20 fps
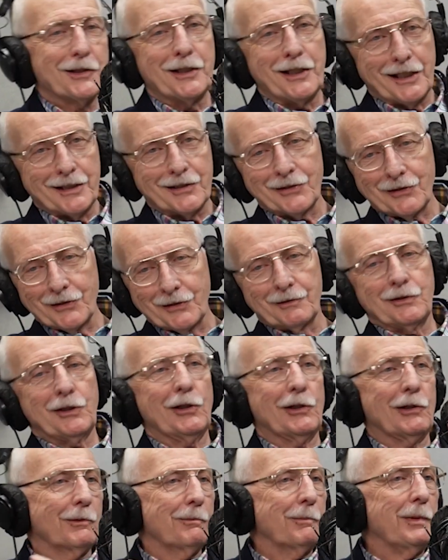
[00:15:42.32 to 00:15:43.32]
as
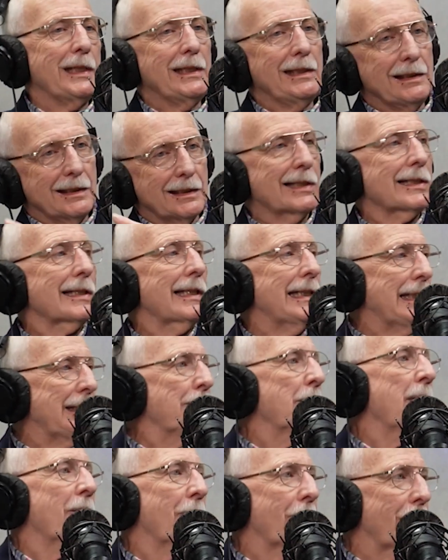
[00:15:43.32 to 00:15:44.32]
you know, being a
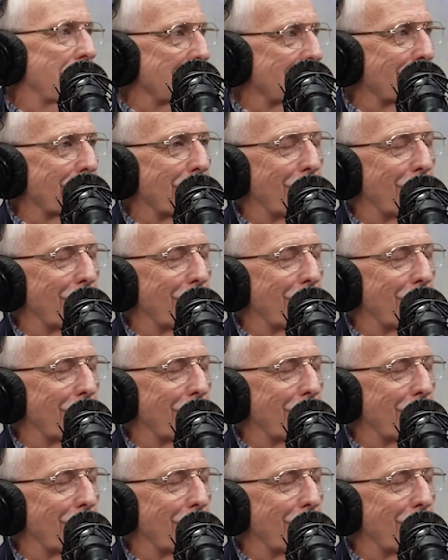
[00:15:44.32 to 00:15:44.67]
sitting Methodist